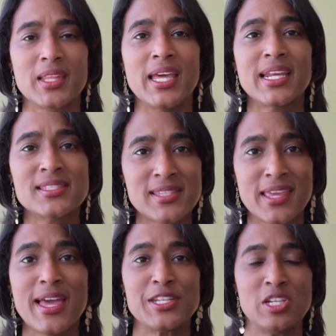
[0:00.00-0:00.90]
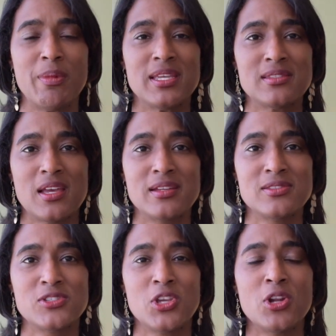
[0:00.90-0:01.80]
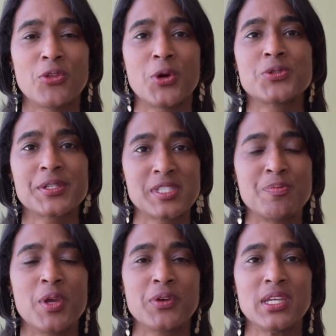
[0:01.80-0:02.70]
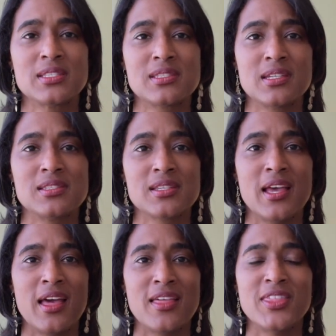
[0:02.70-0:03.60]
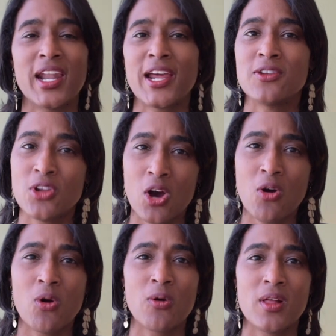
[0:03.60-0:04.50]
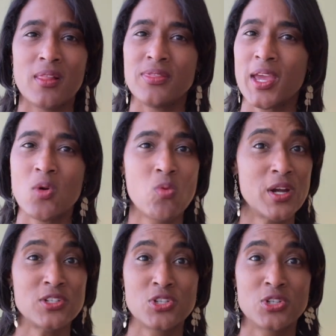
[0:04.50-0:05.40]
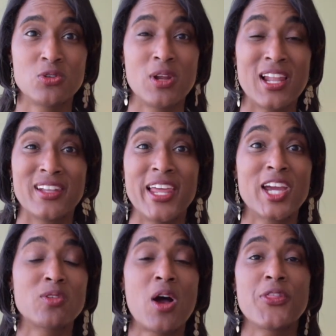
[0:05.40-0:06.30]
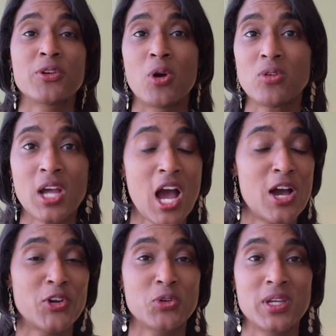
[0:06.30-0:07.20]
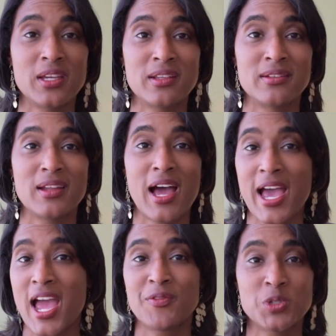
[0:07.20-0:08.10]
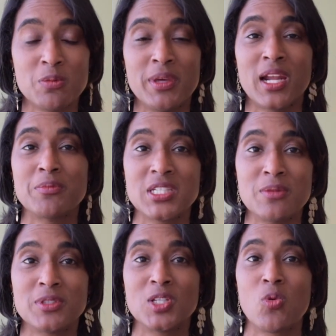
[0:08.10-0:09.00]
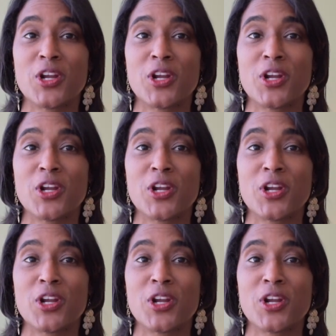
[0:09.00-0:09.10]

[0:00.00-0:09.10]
And I say that to my sons, you know, those experiences that I know they want to layer on their own concrete, and I have to admit I'm tempted to